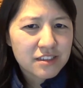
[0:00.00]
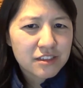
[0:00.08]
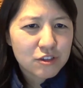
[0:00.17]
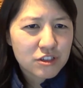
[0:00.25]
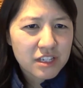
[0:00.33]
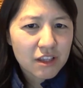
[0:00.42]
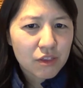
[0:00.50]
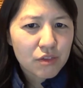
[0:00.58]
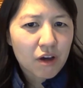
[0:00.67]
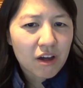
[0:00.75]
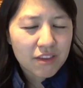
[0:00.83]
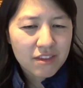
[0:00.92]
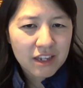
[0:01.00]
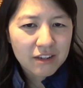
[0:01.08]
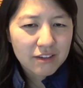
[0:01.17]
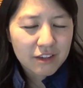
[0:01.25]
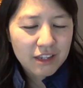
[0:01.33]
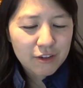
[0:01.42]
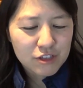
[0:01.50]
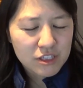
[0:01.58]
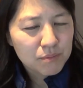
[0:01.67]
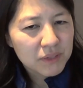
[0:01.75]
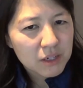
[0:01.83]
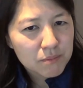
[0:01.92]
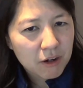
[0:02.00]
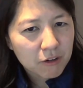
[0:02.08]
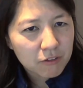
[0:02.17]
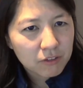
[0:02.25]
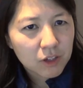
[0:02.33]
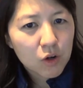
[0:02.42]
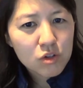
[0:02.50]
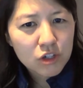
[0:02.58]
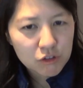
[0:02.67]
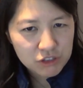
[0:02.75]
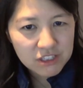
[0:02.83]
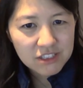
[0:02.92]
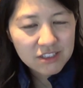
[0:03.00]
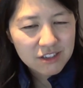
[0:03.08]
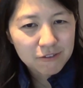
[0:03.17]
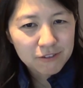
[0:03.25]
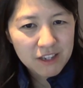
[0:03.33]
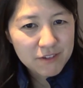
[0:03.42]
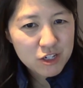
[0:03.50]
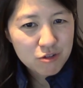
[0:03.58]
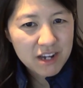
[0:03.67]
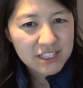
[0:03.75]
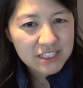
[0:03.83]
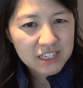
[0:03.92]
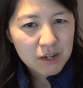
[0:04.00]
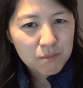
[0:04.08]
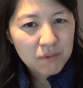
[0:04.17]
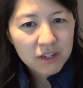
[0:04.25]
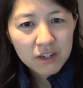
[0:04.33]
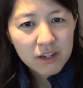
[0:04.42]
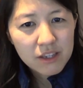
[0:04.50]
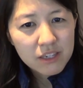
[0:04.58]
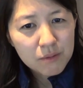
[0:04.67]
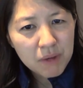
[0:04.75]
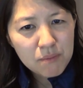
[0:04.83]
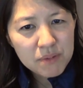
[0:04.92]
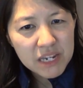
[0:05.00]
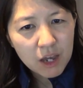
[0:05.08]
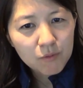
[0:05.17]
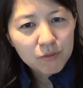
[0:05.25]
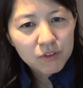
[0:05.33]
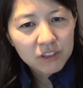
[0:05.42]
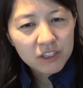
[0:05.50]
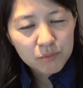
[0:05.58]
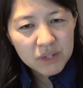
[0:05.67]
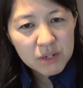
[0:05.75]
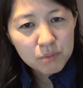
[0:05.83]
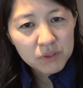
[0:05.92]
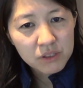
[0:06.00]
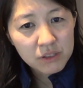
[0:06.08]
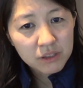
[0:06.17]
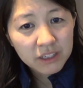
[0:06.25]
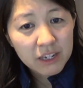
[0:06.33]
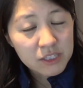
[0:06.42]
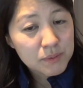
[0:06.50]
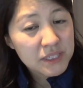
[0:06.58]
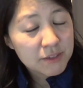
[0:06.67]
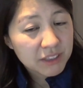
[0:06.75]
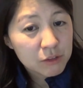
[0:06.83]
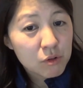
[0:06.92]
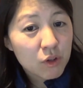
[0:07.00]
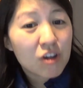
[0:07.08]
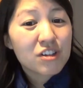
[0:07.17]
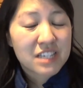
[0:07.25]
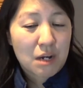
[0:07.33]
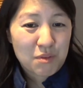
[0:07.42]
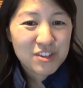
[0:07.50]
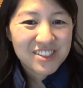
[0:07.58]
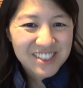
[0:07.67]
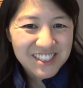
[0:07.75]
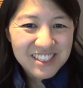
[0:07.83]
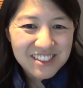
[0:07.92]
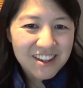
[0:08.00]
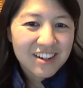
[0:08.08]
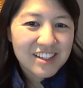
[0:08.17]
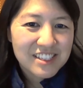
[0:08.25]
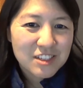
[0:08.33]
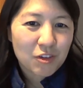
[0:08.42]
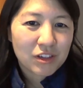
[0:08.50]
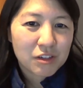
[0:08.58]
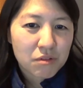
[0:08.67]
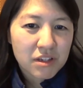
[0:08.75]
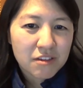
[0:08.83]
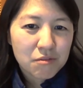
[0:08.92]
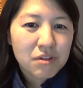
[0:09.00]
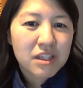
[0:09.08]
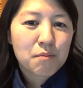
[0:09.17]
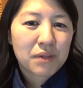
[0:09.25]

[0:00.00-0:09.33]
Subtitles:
this interesting thought that there's something about low doses of levetiracetam that might be helpful in people, again, specifically with Alzheimer's disease, not necessarily with